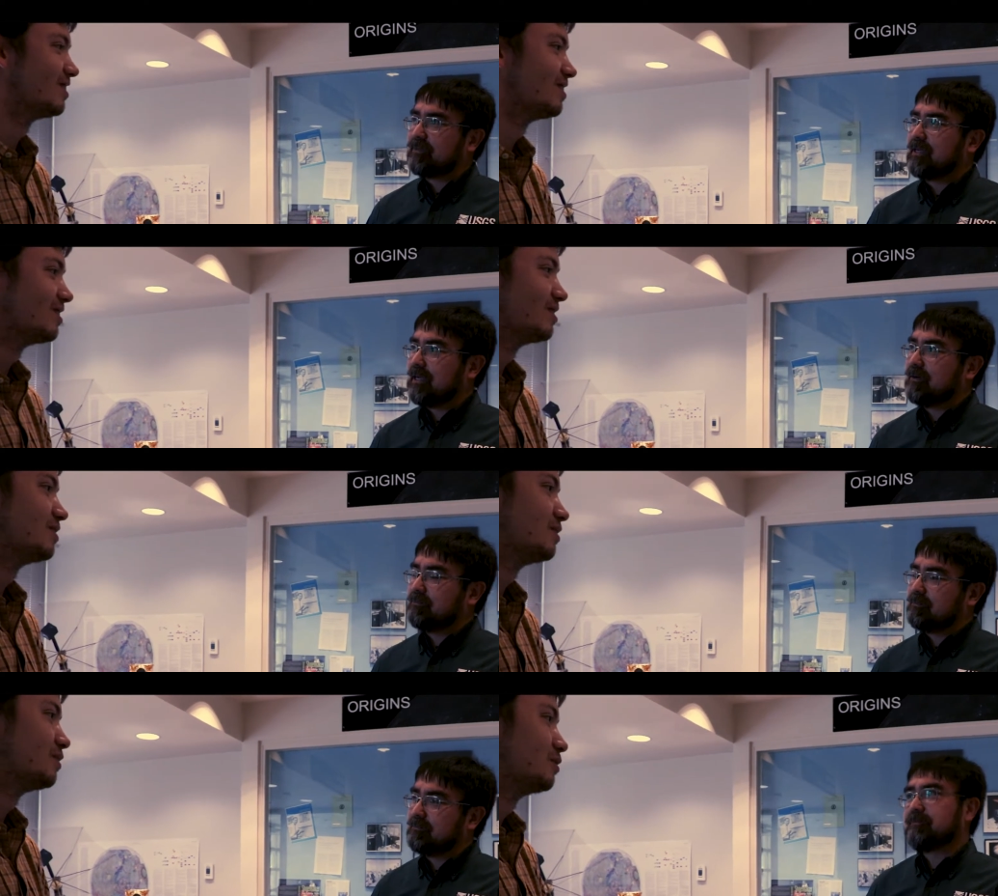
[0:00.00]

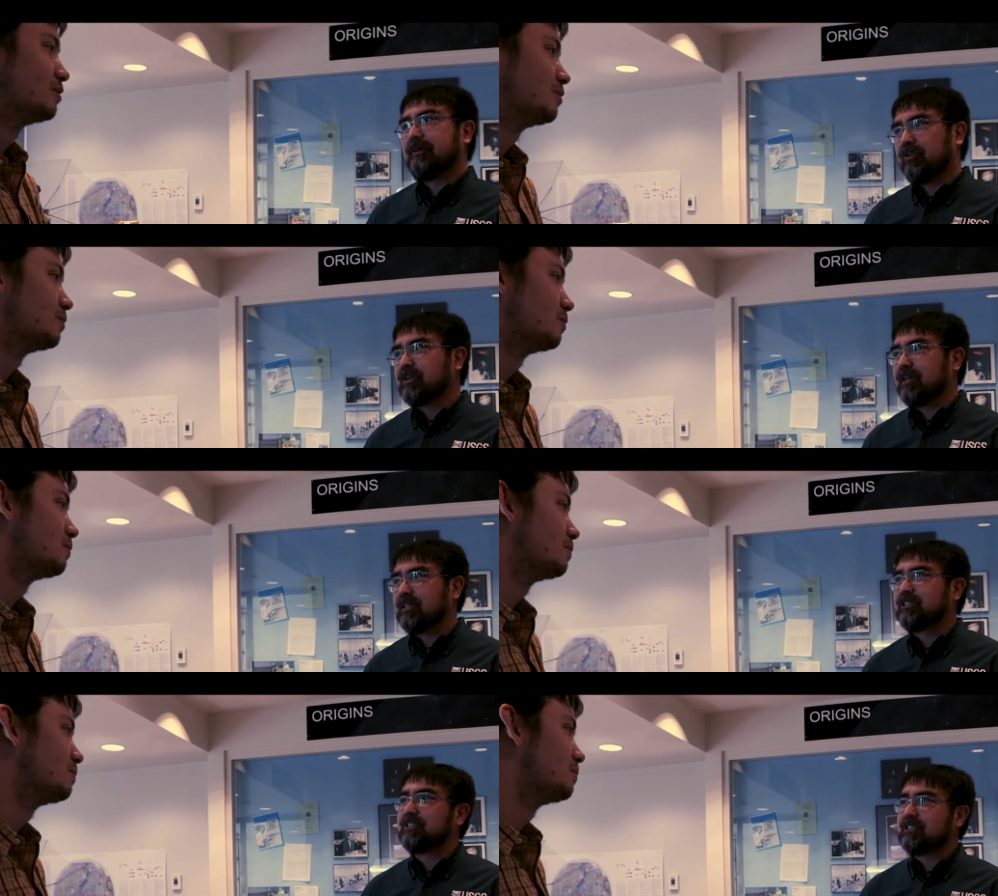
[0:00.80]
Speaker 1: I'm a
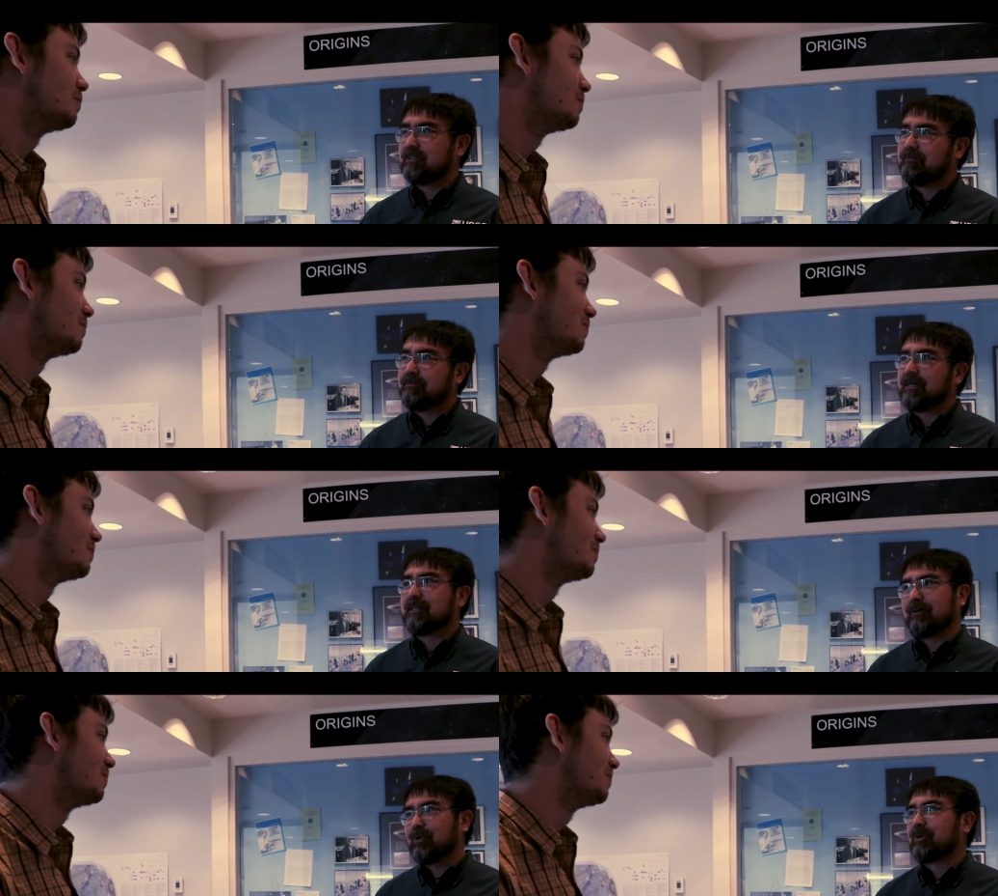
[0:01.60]
volcanologist, but
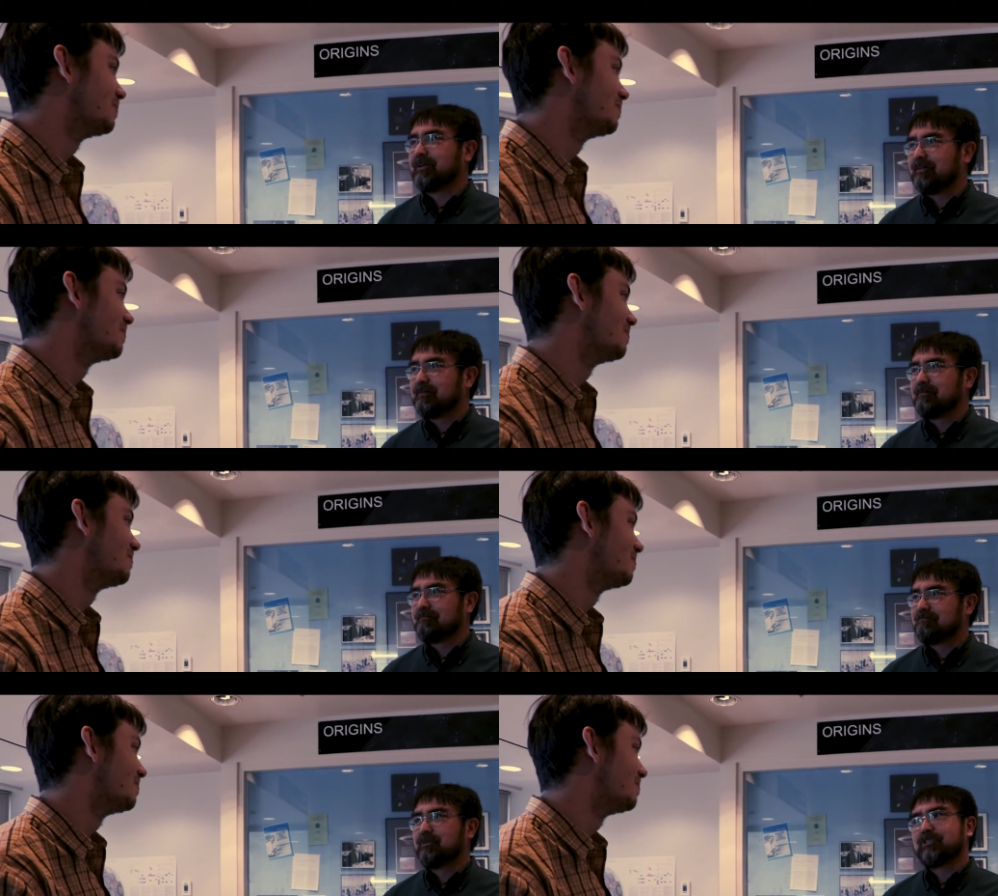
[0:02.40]
I work on
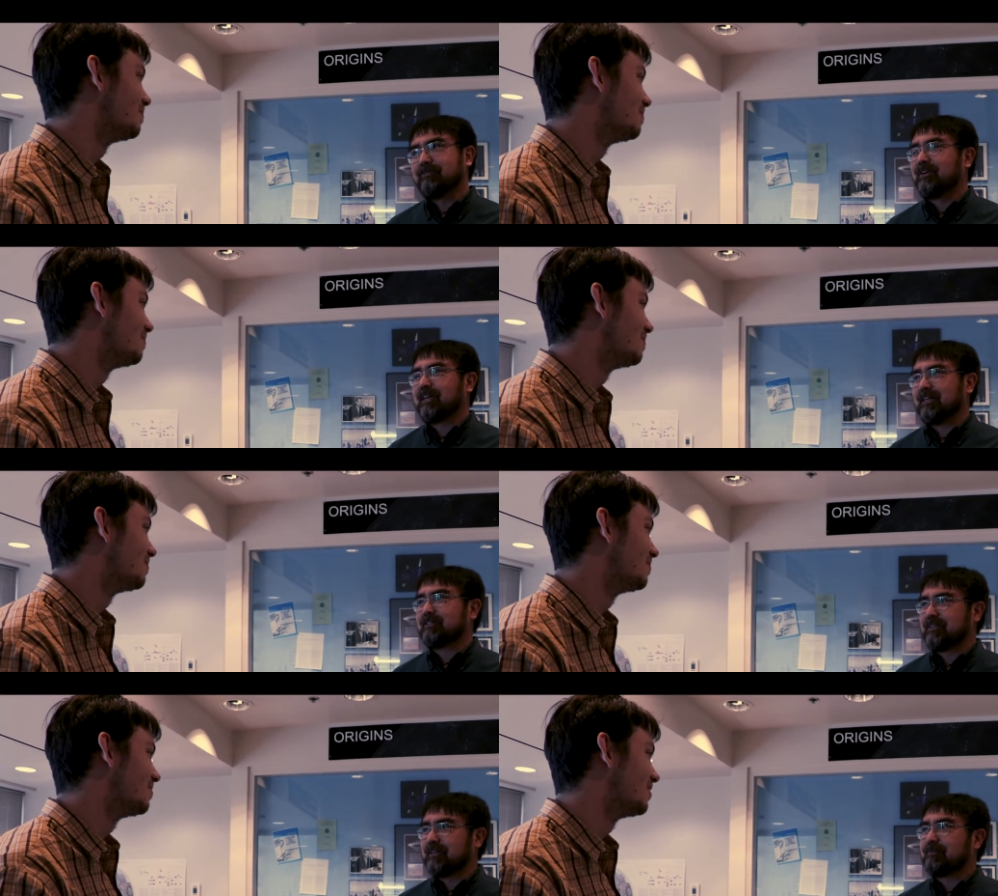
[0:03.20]
mostly
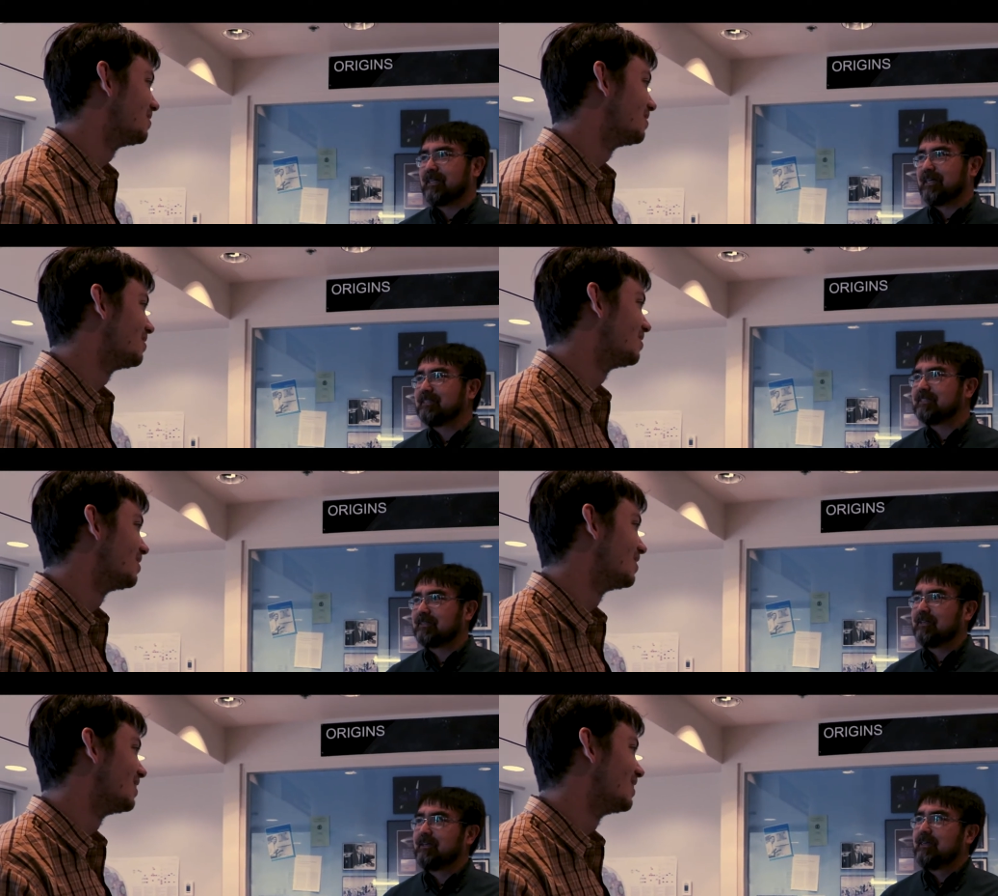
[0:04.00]
volcanoes and other planets.
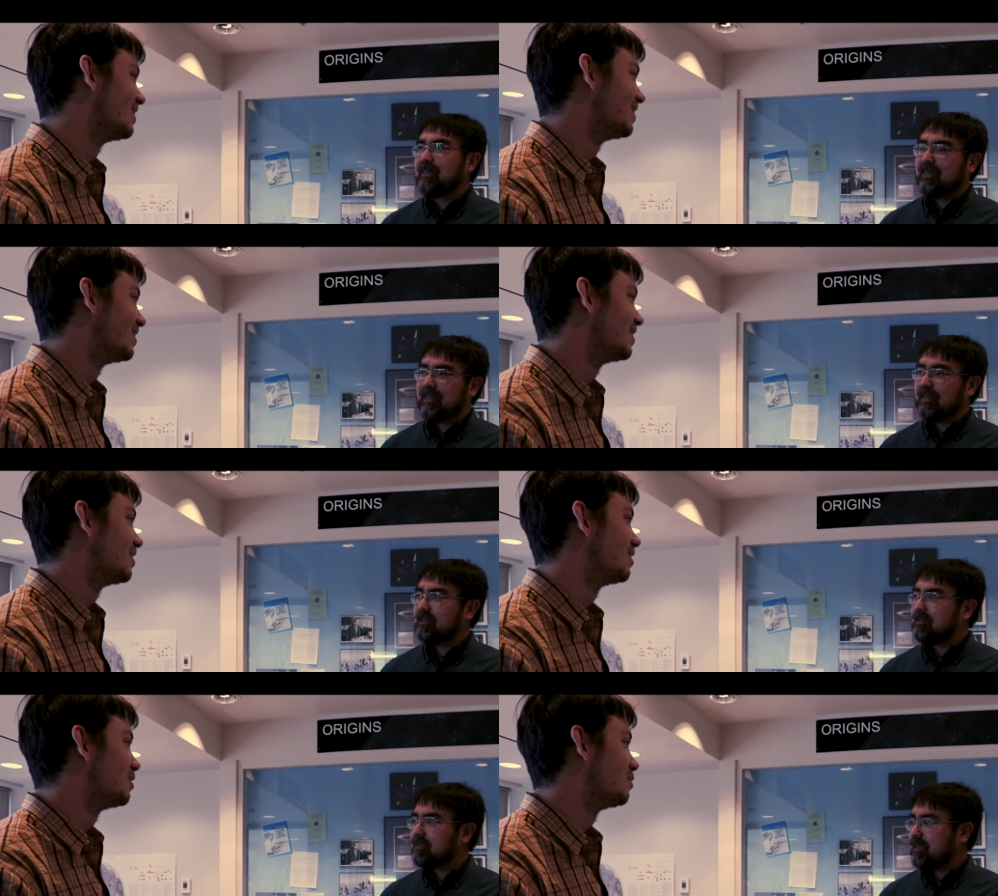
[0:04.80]

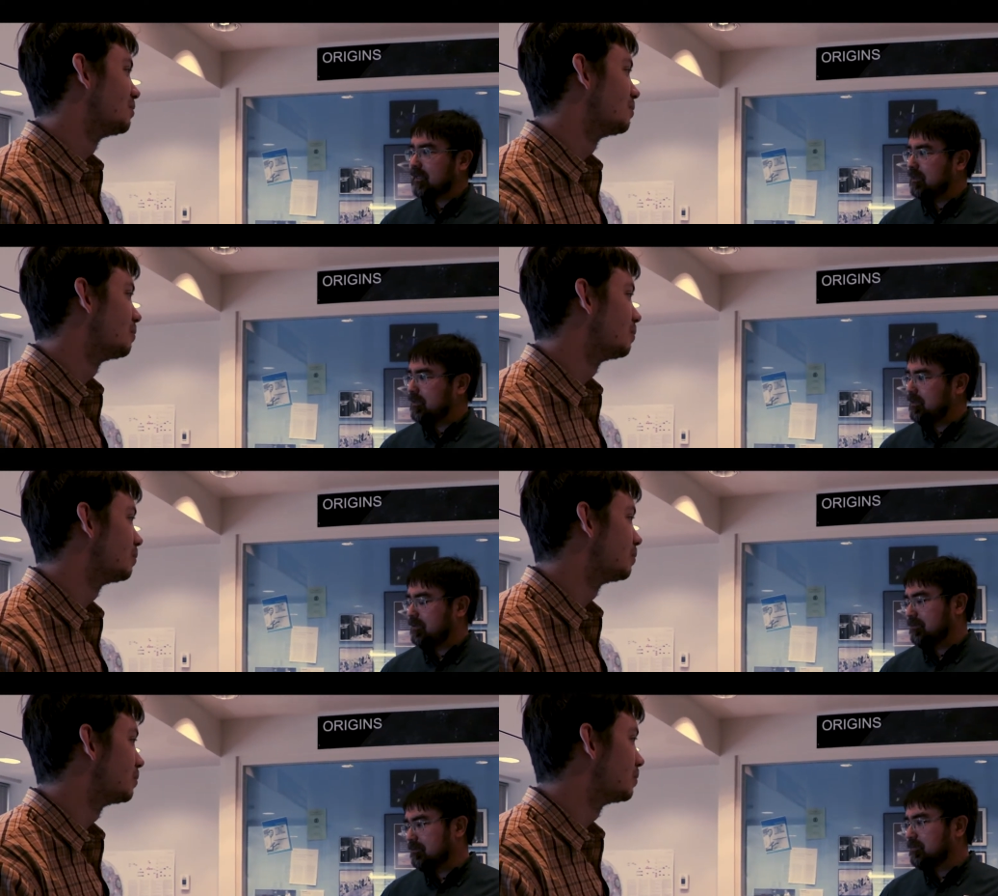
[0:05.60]
And
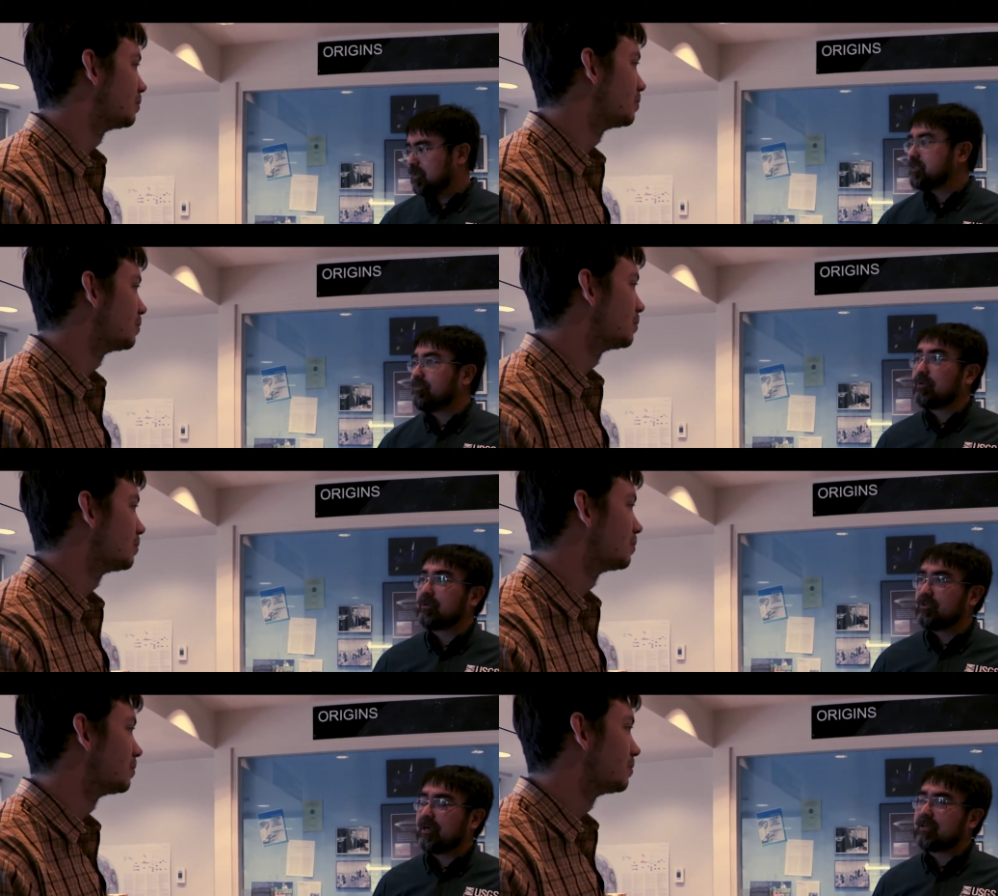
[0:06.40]
I was a former
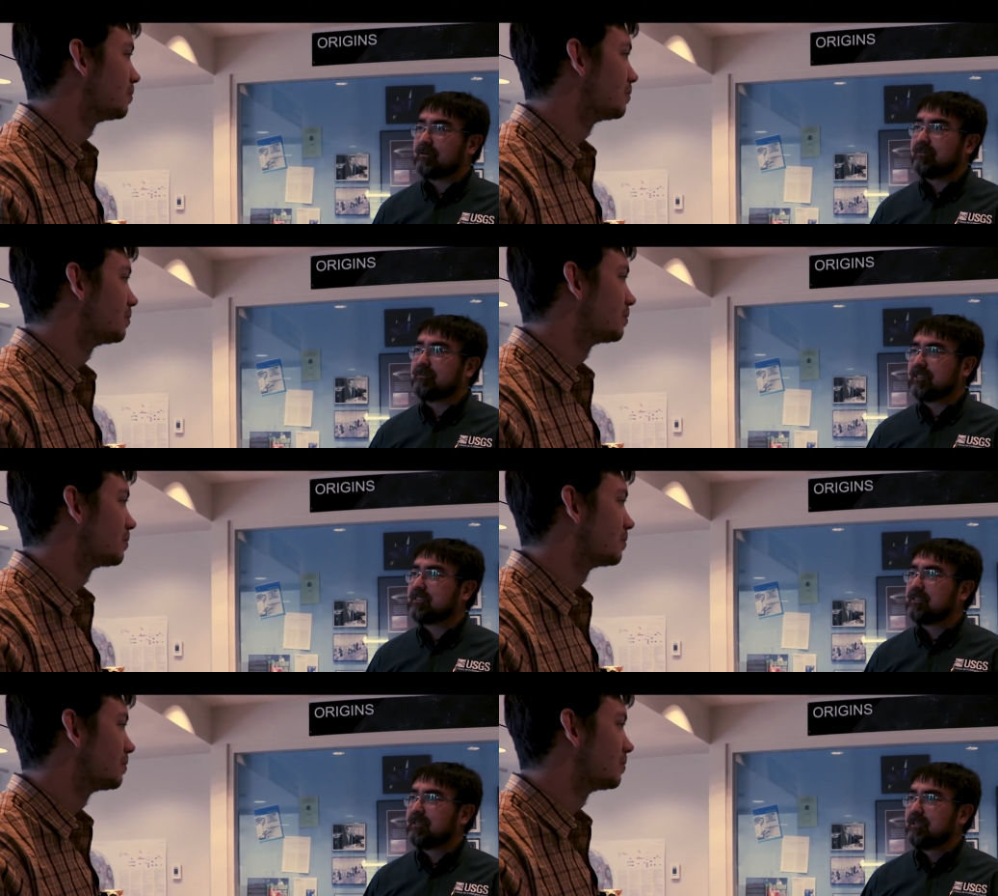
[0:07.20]
director of
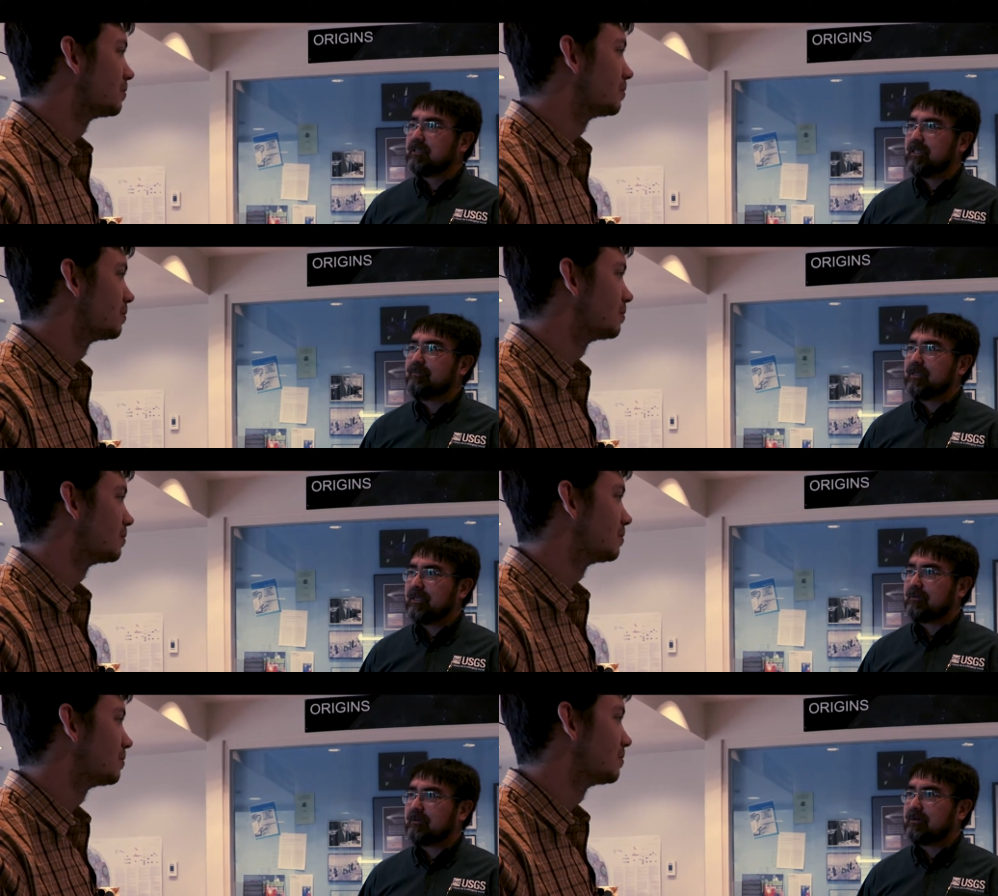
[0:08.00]
this team
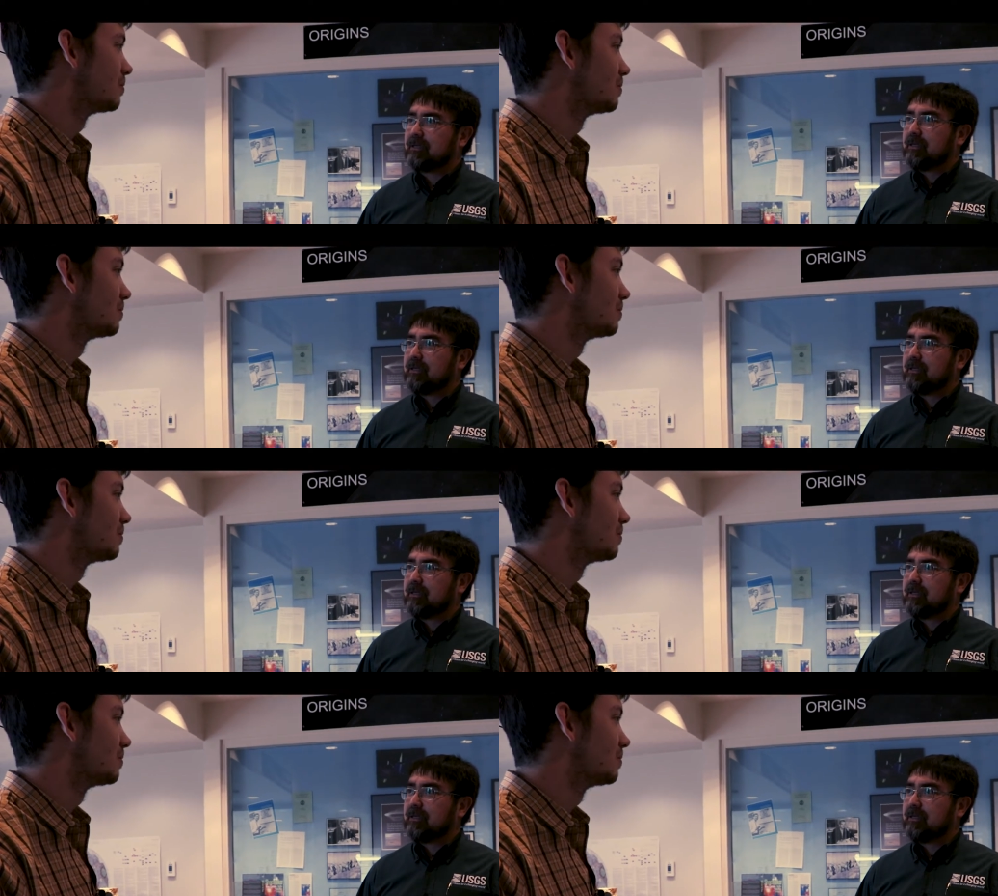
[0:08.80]
here.